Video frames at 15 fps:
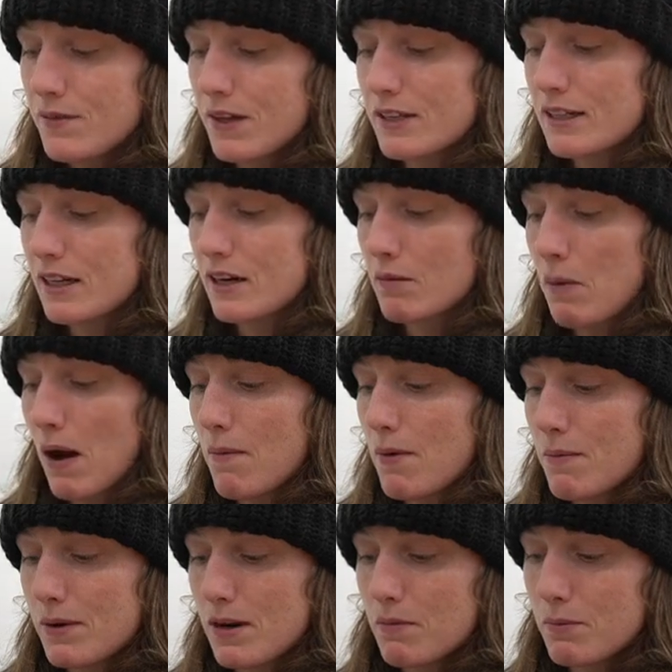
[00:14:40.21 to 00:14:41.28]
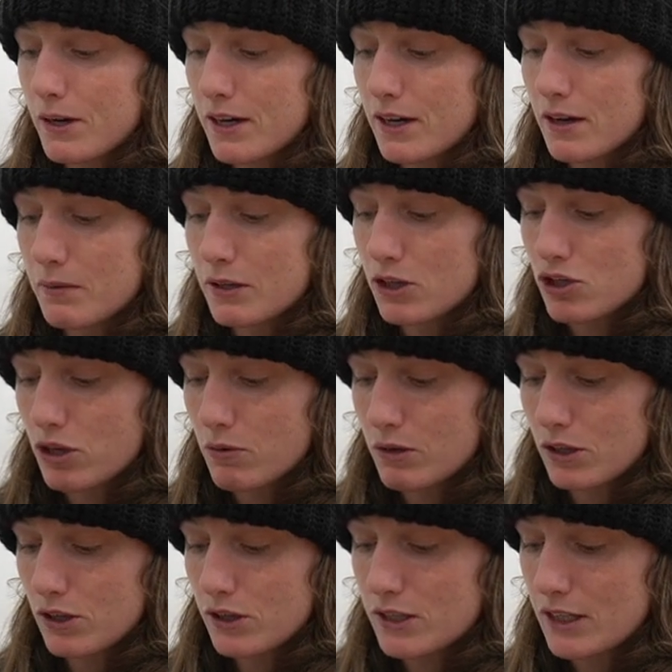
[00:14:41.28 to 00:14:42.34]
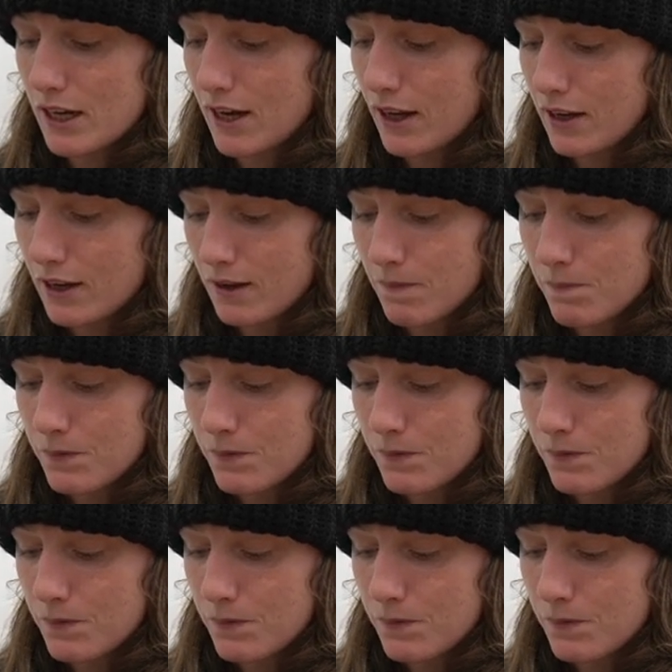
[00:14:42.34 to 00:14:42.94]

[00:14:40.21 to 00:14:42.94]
it's gonna pop up a number here. I'm gonna show you what it looks like.